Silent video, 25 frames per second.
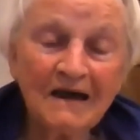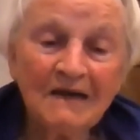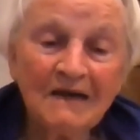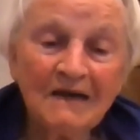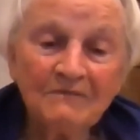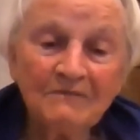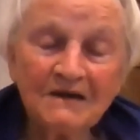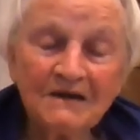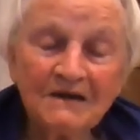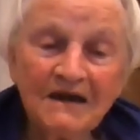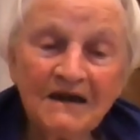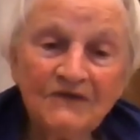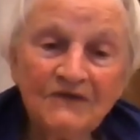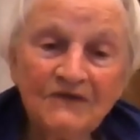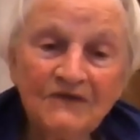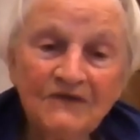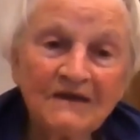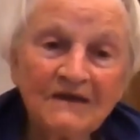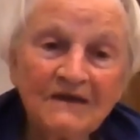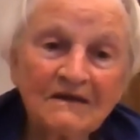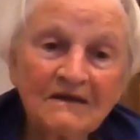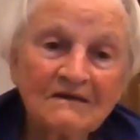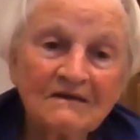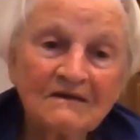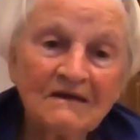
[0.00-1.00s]
But he
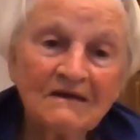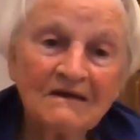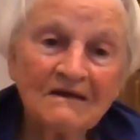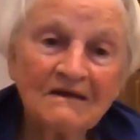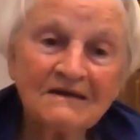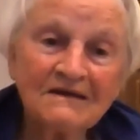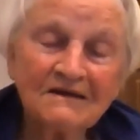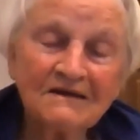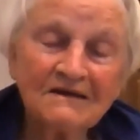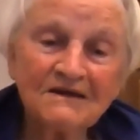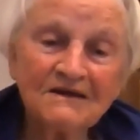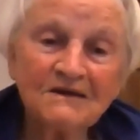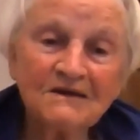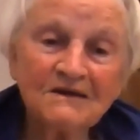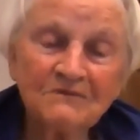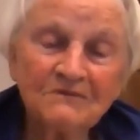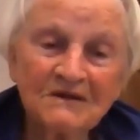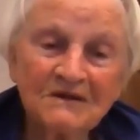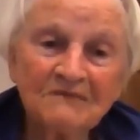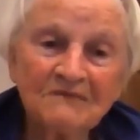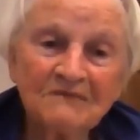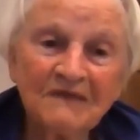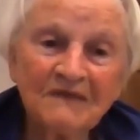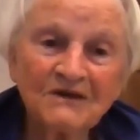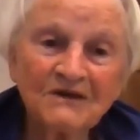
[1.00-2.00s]
recognized that she was
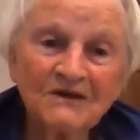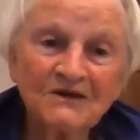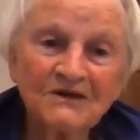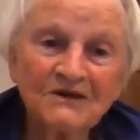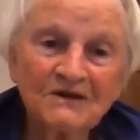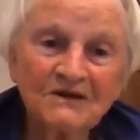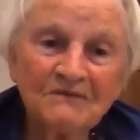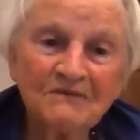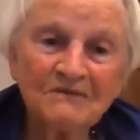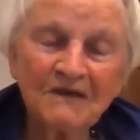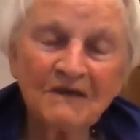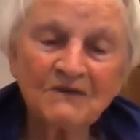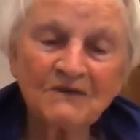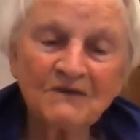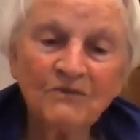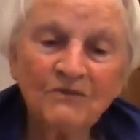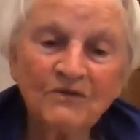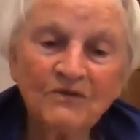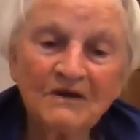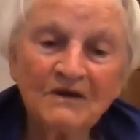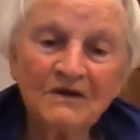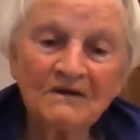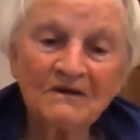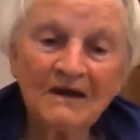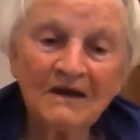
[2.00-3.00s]
much, much more
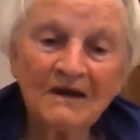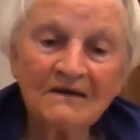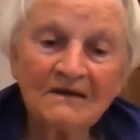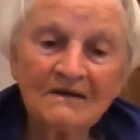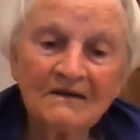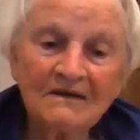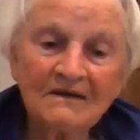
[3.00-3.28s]
than that.